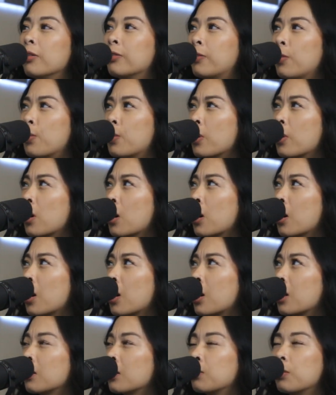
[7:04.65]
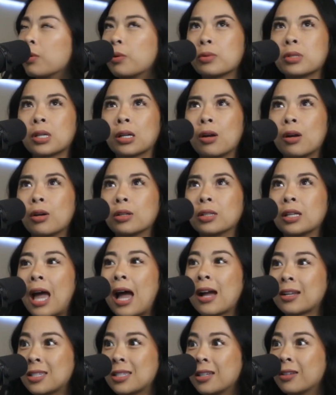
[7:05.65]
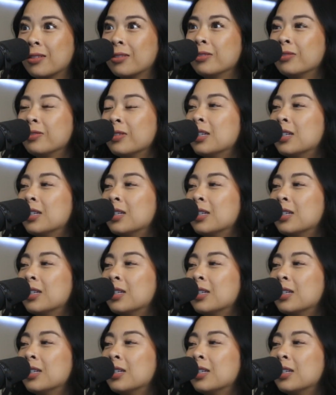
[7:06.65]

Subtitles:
for what was it called? Active.